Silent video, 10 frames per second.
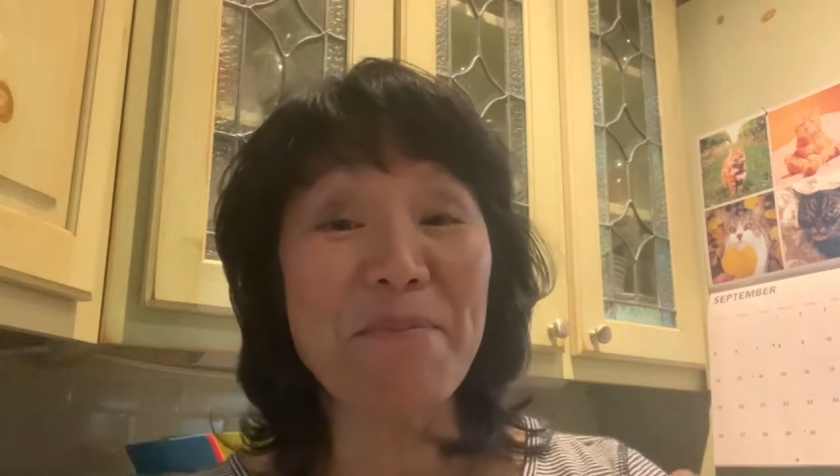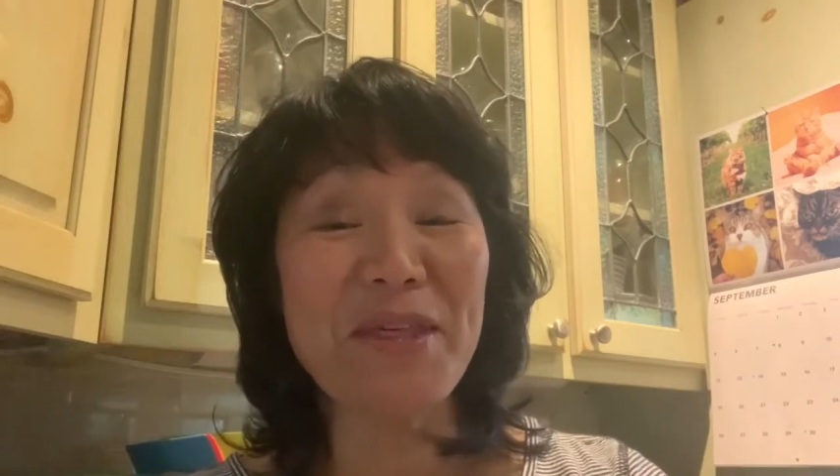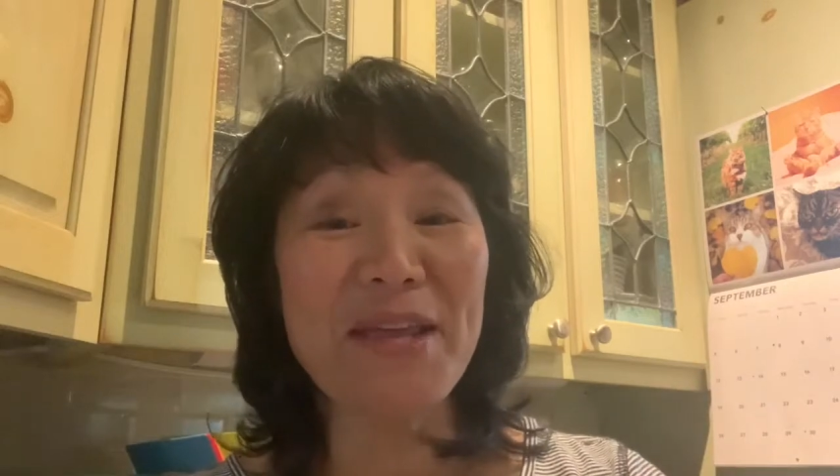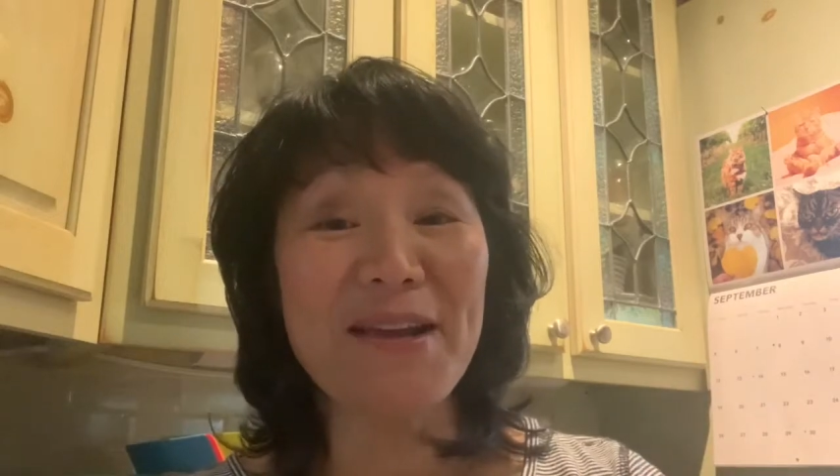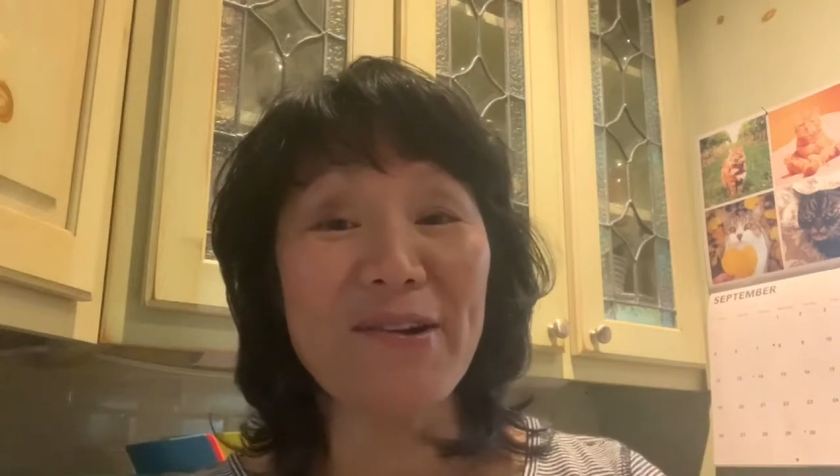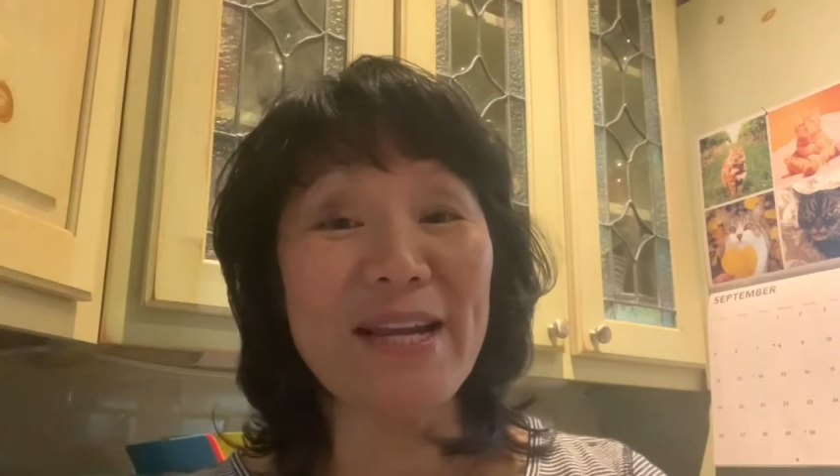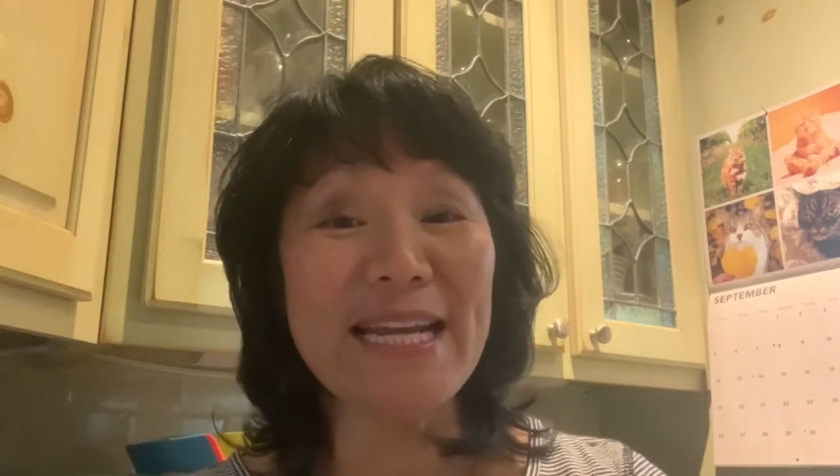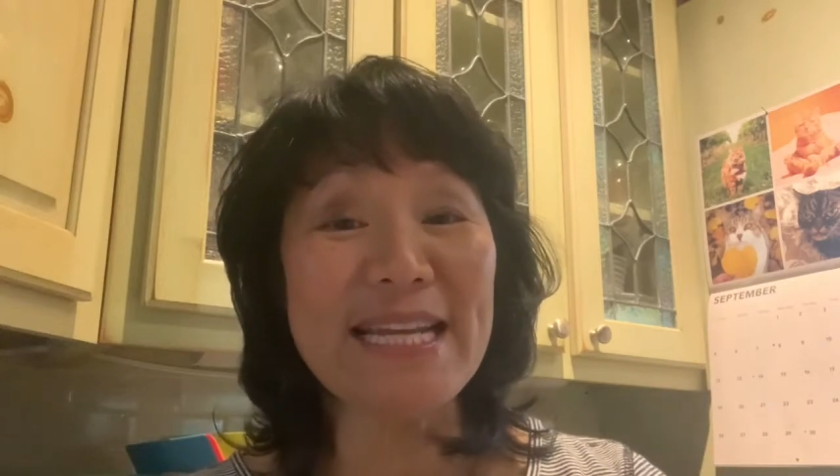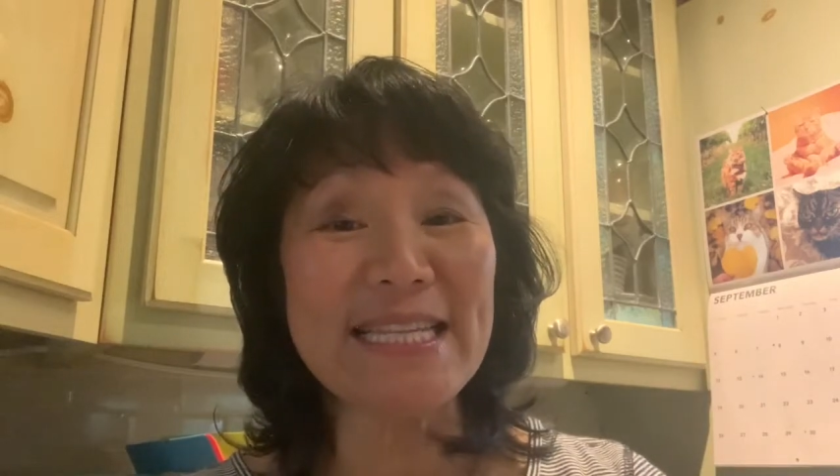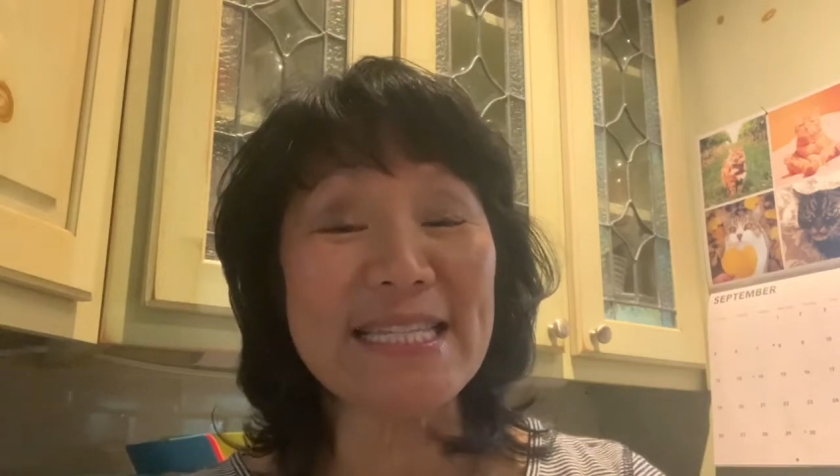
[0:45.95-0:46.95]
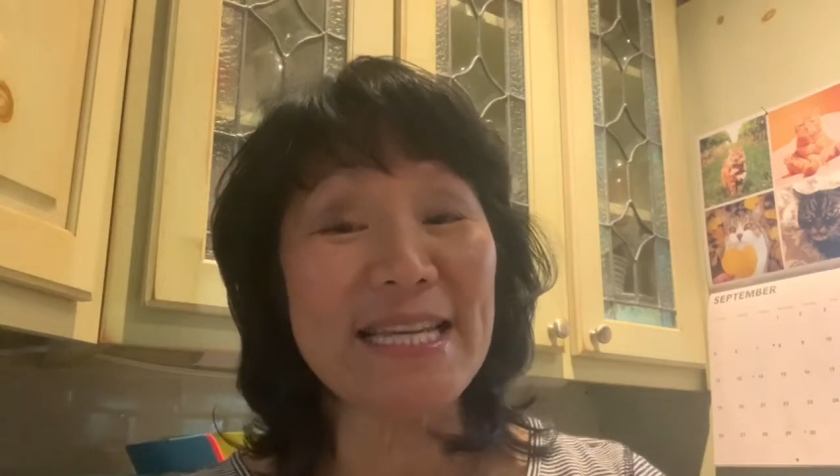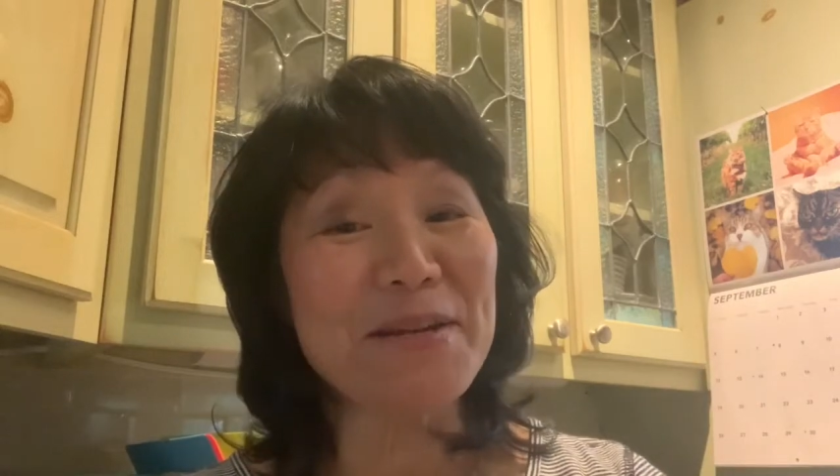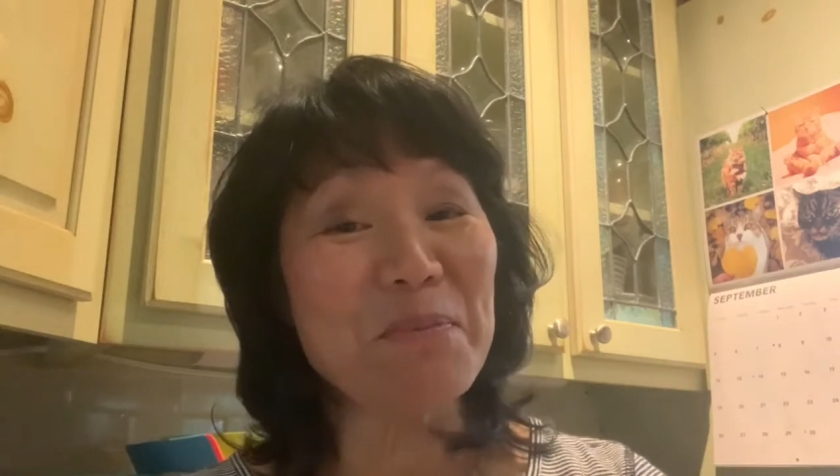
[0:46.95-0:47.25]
the ingredients in,